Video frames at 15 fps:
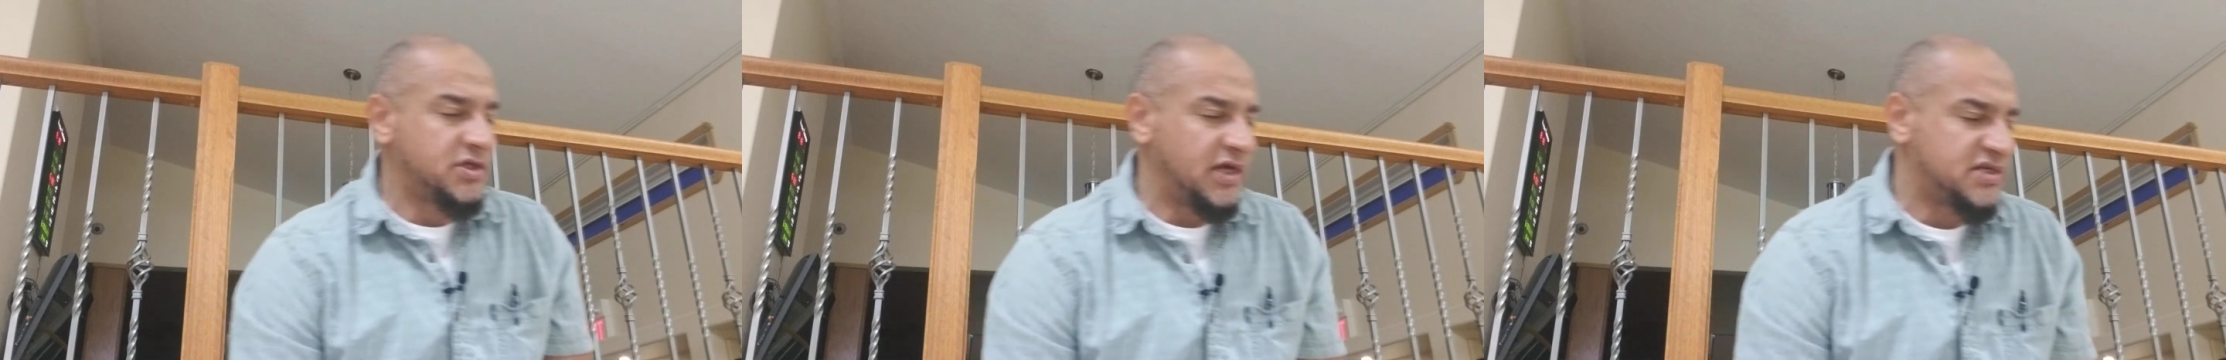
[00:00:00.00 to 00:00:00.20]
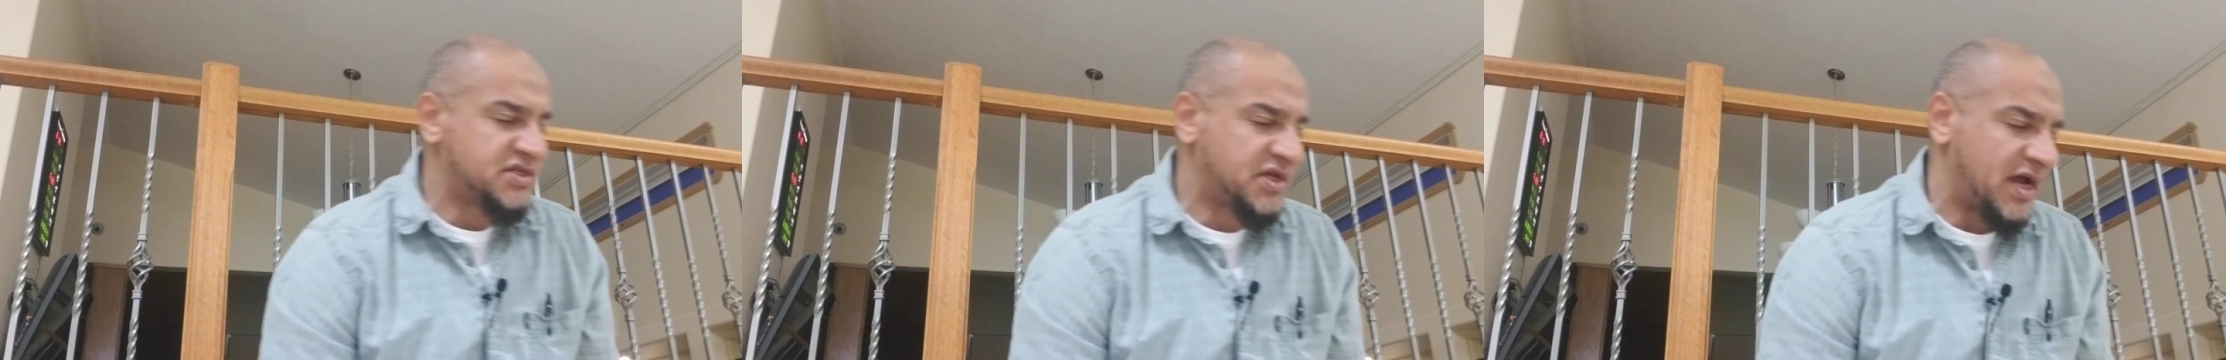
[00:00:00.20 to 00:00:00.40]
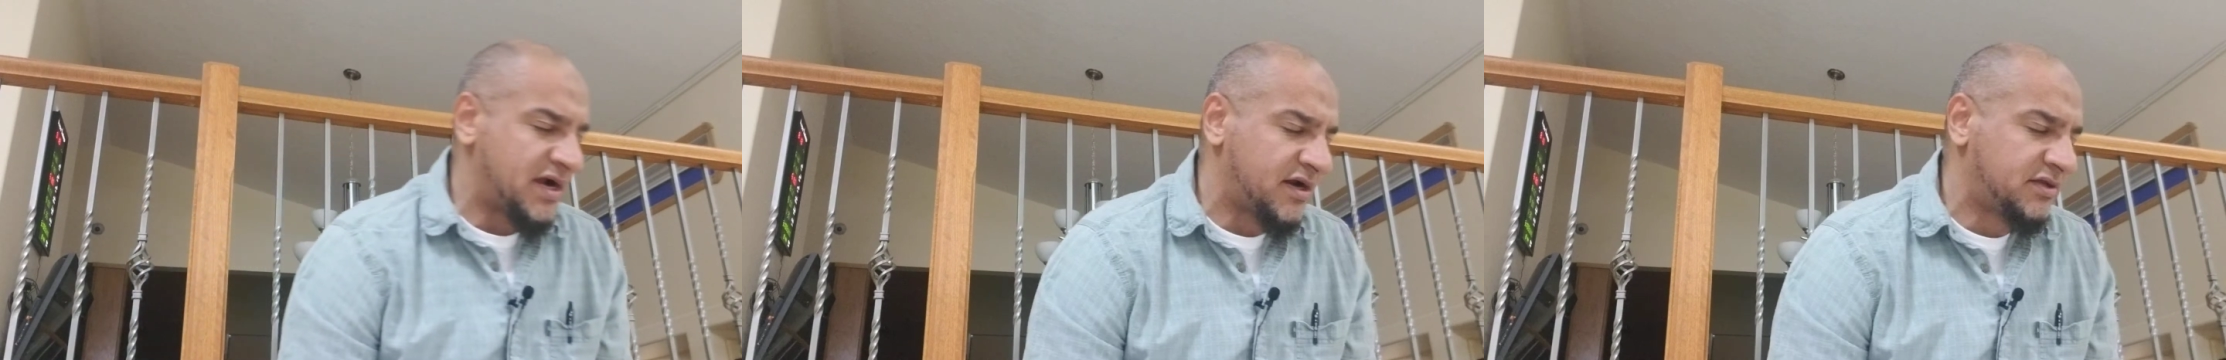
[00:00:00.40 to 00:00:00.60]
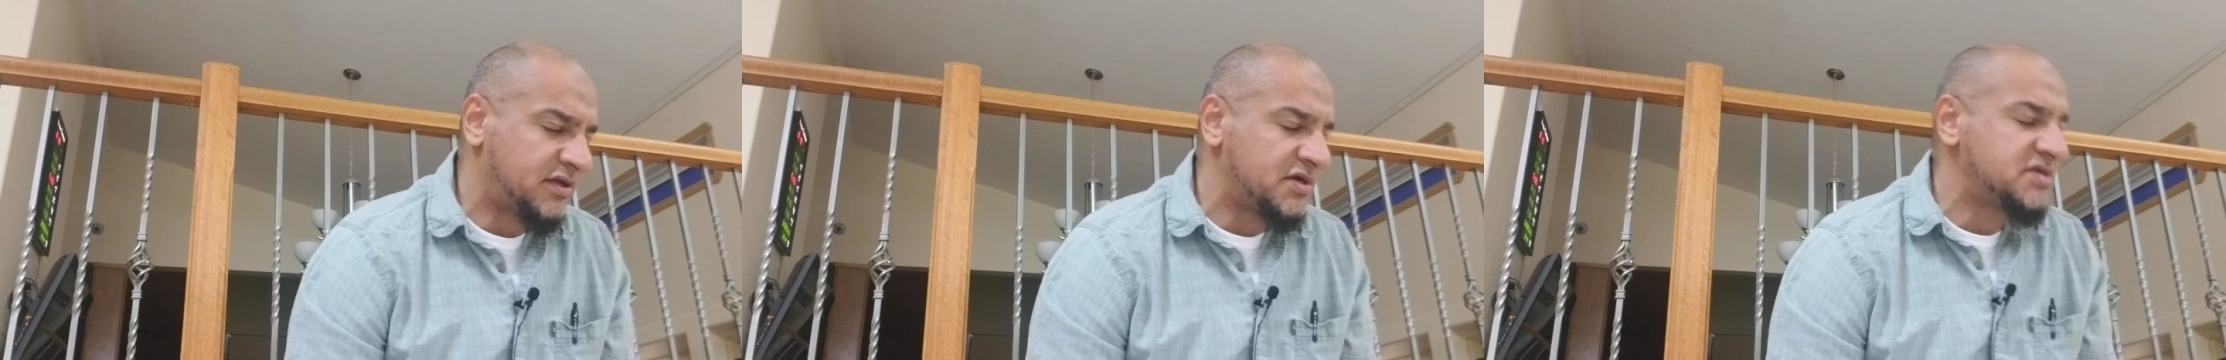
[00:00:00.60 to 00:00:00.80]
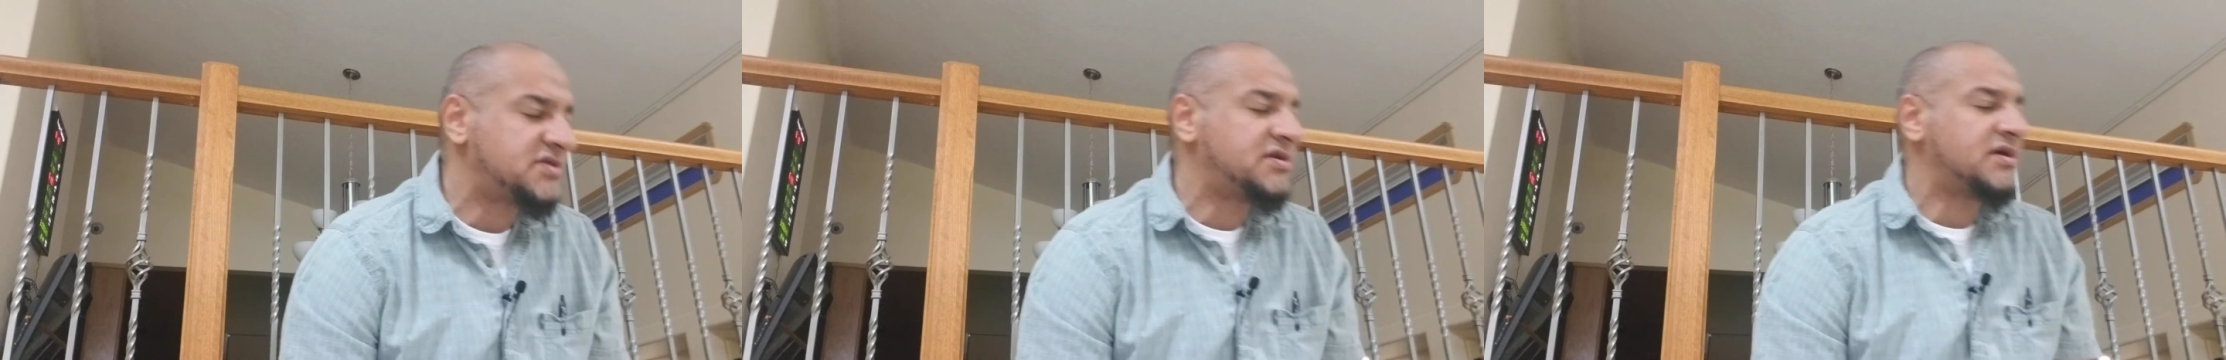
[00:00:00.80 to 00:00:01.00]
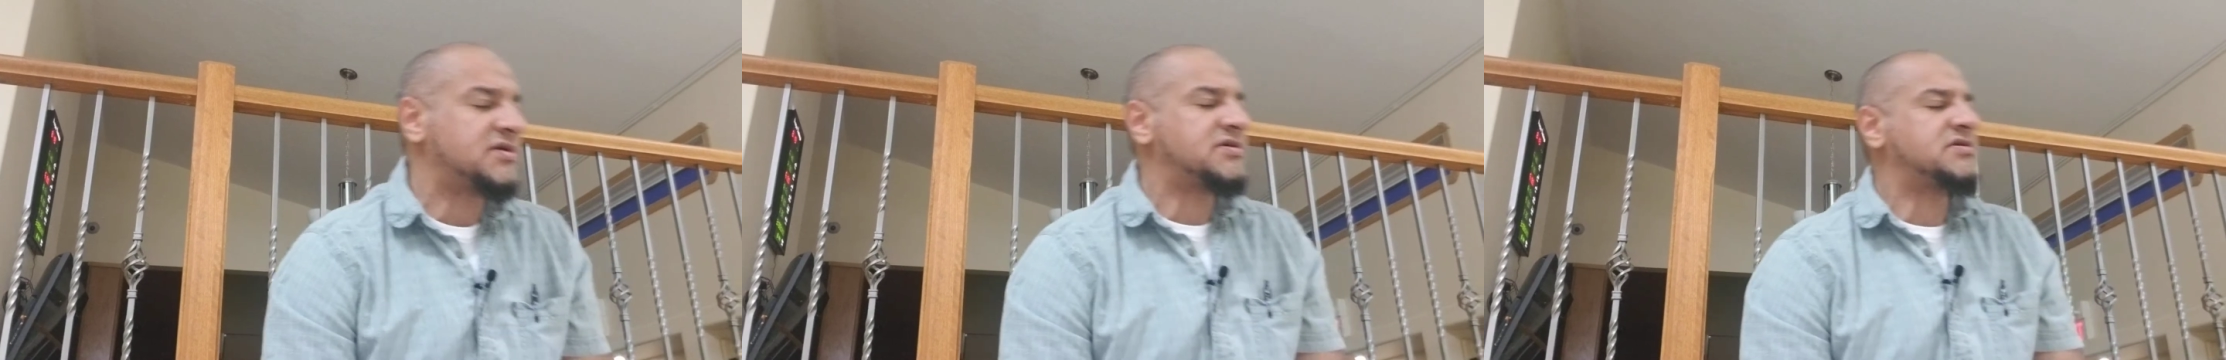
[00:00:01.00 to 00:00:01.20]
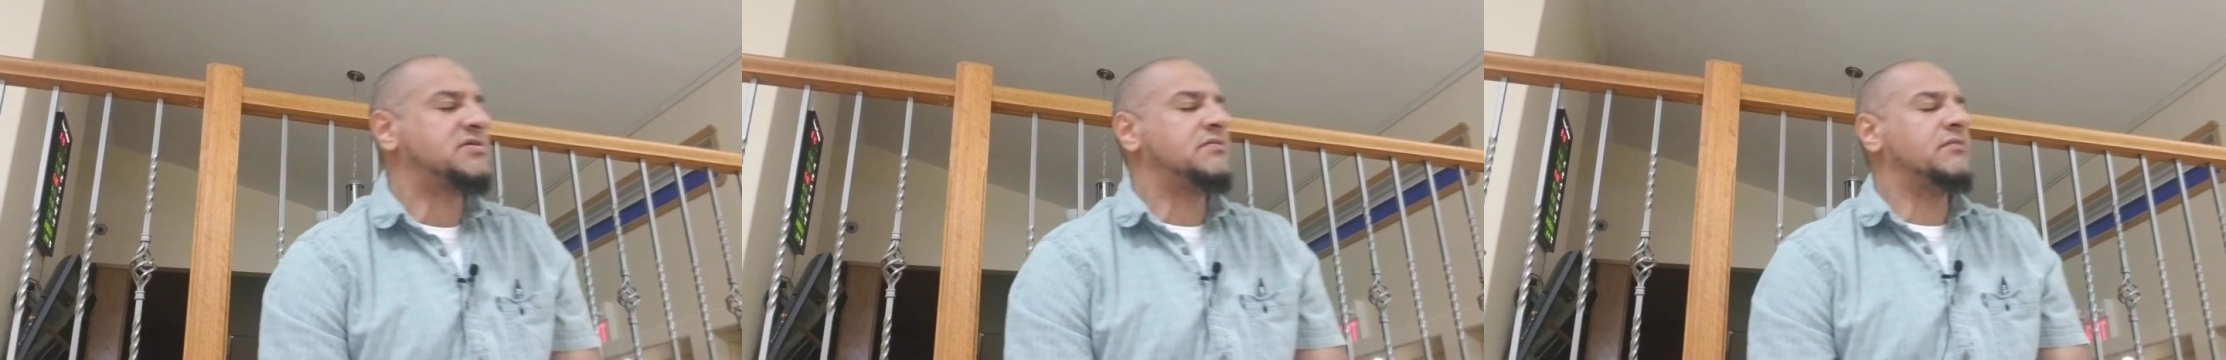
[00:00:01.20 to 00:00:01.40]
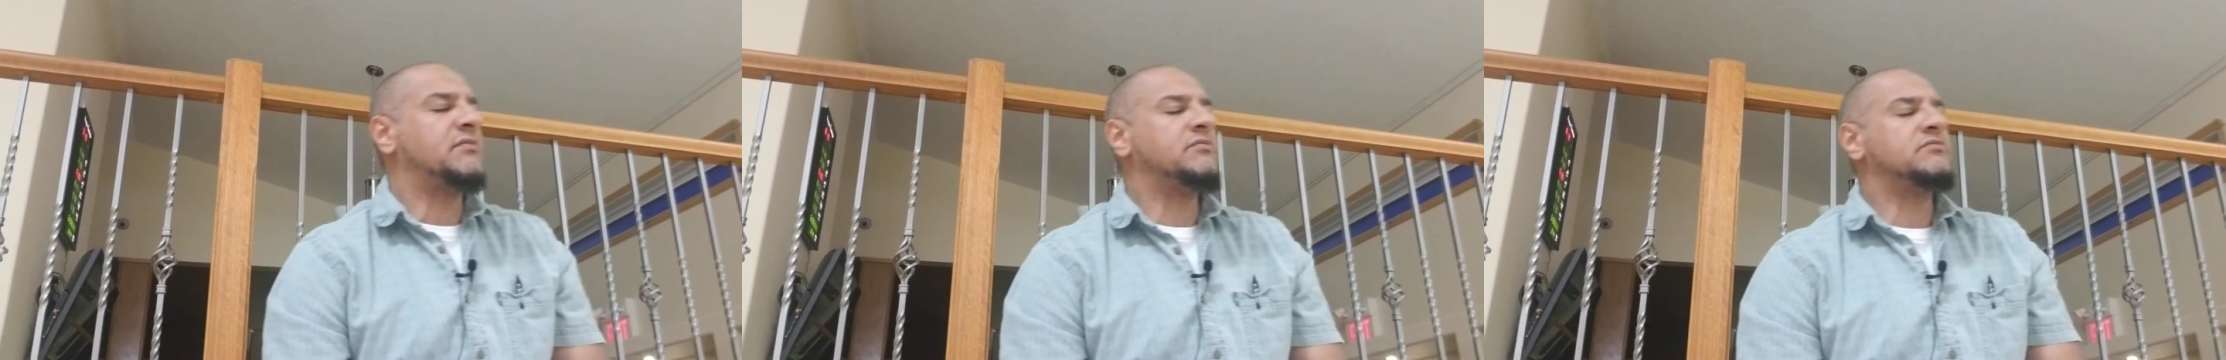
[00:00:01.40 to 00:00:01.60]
Its characteristics